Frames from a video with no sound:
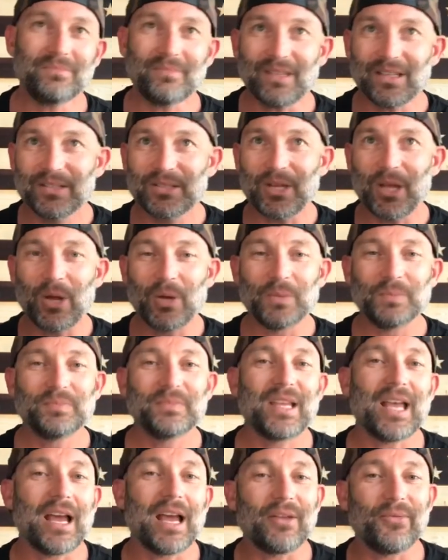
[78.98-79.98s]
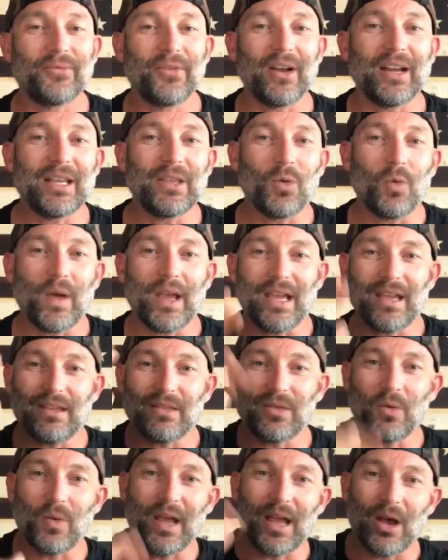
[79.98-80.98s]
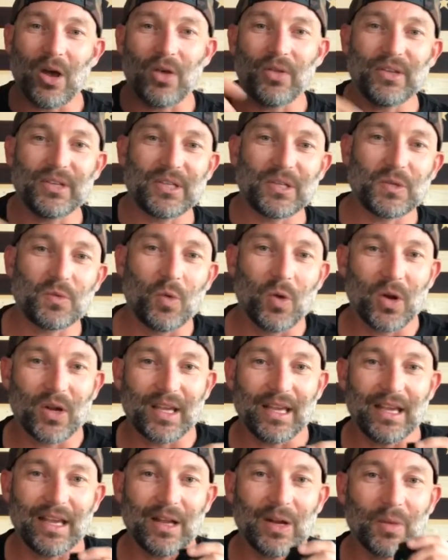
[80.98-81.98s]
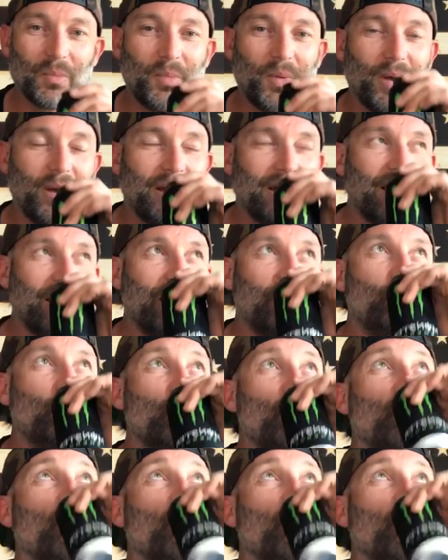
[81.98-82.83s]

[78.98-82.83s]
So kind of funny the way all this is working here, but